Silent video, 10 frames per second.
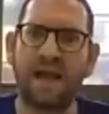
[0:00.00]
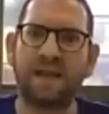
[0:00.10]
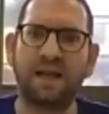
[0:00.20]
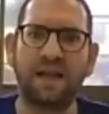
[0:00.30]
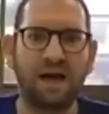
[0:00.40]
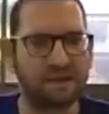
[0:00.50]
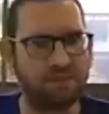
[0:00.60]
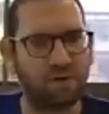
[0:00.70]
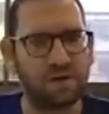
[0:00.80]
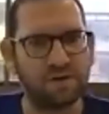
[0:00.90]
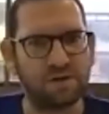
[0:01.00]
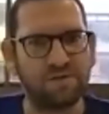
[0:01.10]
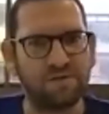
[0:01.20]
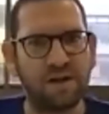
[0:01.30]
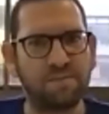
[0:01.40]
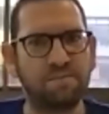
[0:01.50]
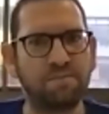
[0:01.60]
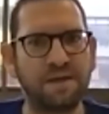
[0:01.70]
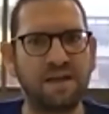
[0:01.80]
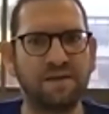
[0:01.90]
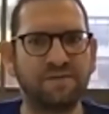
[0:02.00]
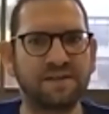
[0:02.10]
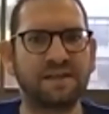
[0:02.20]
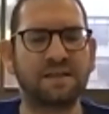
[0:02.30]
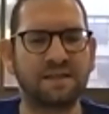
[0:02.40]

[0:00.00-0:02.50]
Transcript: and allows the body to develop B lymphocytes